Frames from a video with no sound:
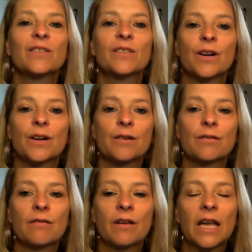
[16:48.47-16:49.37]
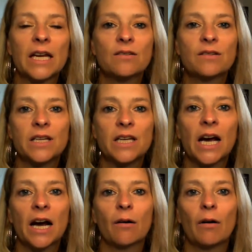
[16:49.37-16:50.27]
So can you see
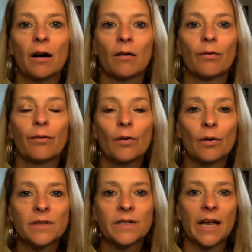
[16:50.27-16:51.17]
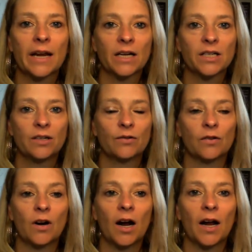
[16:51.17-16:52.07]
how our thoughts can actually
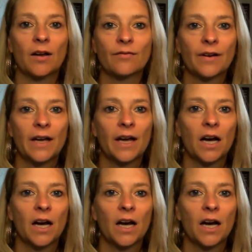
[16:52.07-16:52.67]
drive